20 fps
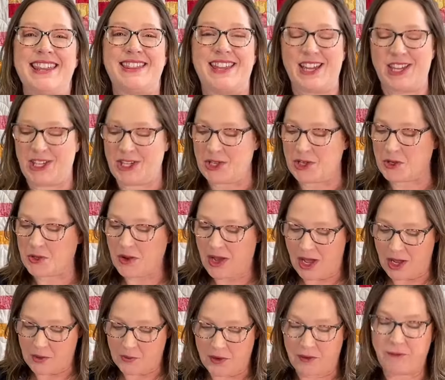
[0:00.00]
that you
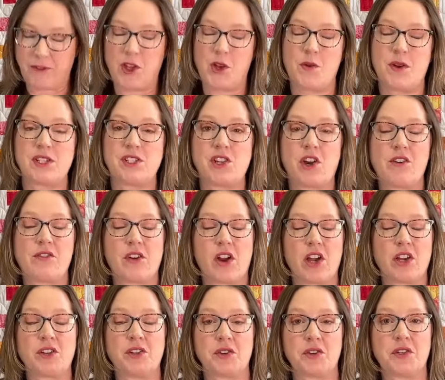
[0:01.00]
uh, review us over
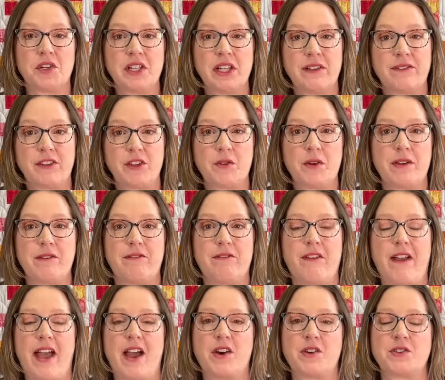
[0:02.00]
on Google if you have
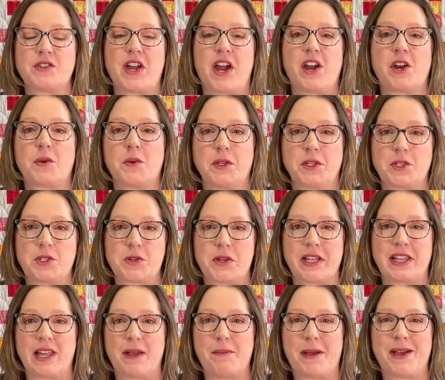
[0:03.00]
found our Quilted Joy
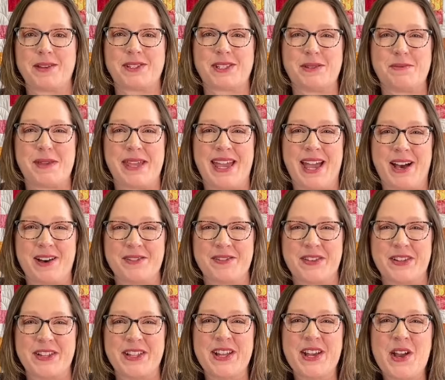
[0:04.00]
Clubhouse to be
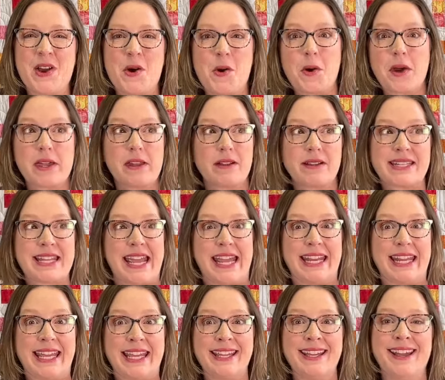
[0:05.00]
helpful or
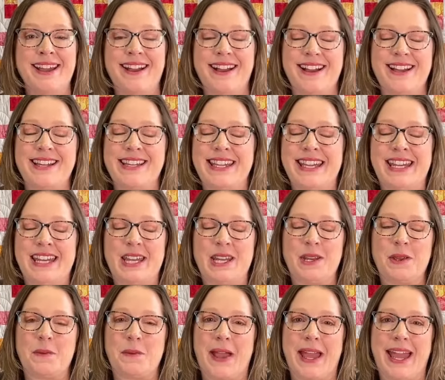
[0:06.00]
entertaining uh, in
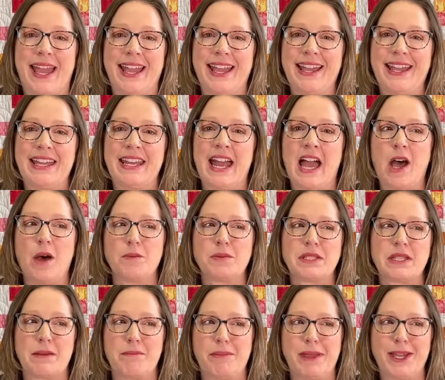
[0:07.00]
any way. It
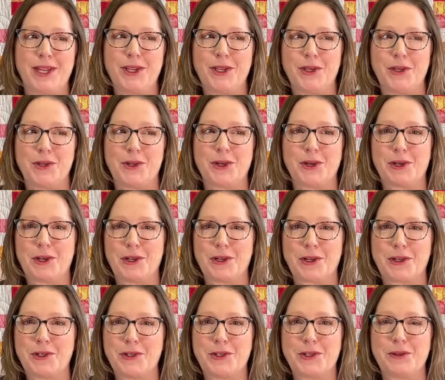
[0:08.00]
helps the big Google
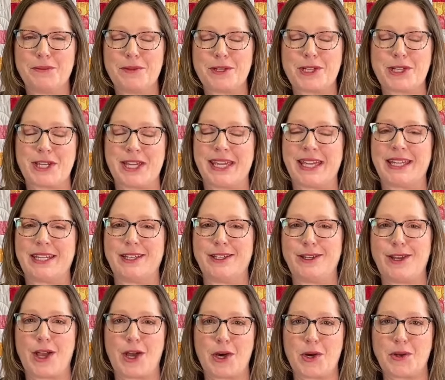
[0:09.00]
Google
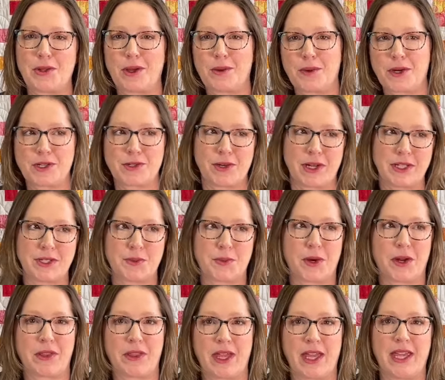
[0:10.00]
machine know that we're
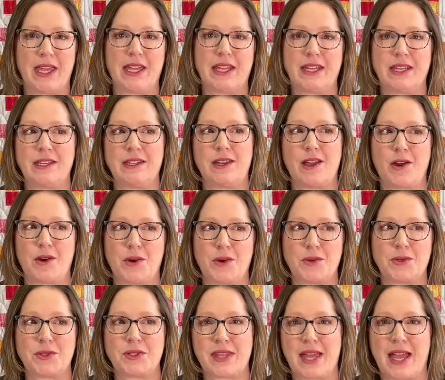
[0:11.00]
trustworthy, and it
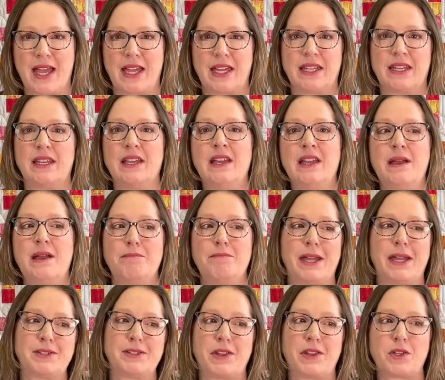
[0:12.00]
knows then,
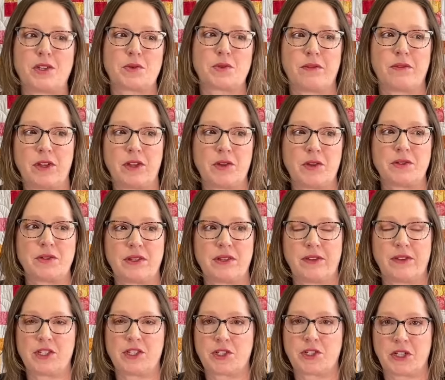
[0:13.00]
based on those reviews, if
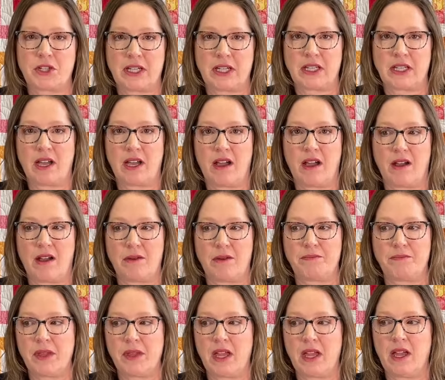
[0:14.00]
it should um,